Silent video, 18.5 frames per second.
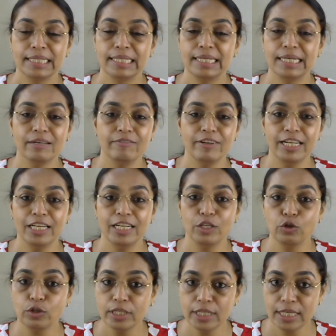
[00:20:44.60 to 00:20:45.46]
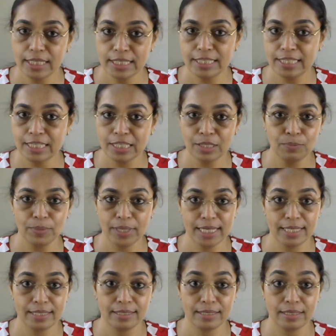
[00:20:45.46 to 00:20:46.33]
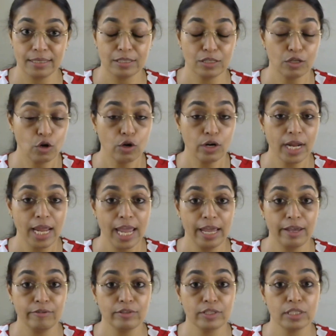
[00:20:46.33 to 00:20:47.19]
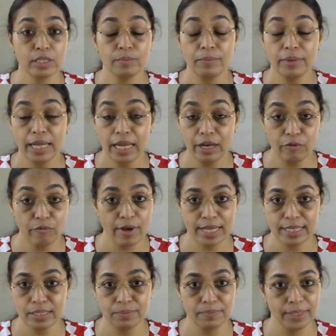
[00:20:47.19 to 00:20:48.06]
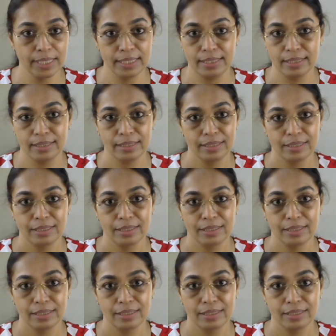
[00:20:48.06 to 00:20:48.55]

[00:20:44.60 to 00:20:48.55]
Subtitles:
Travel to distant places or have some investment